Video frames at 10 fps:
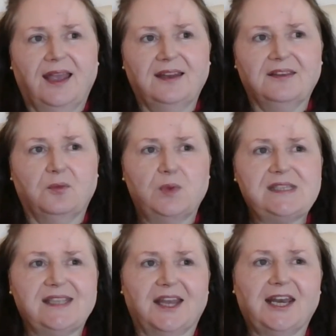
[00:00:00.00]
anything with
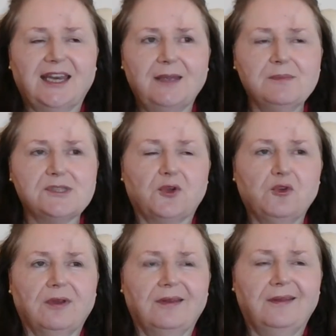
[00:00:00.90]
certain names out
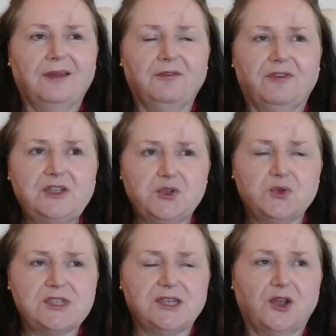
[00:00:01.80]
in
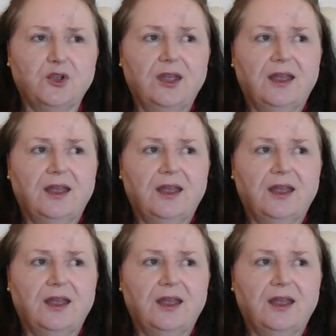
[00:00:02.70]
videos now,